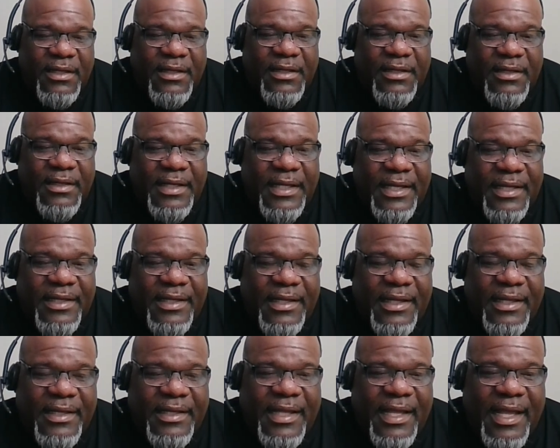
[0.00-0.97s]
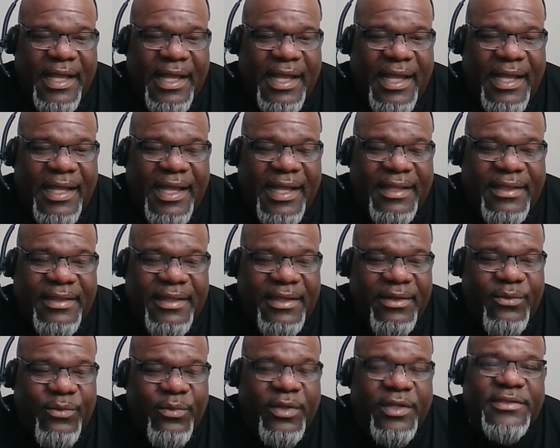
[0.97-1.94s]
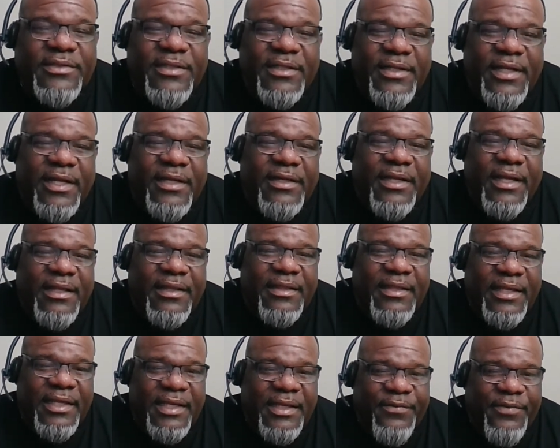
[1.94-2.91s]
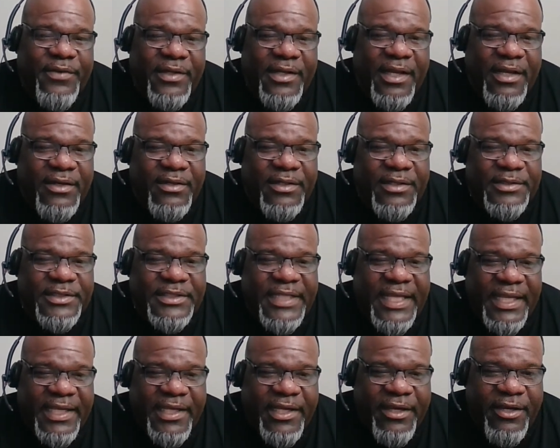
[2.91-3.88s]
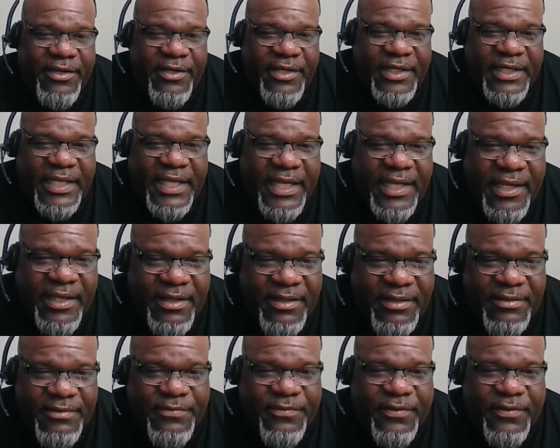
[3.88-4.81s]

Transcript: I think worse than that. I think if you're not going to take care of your kid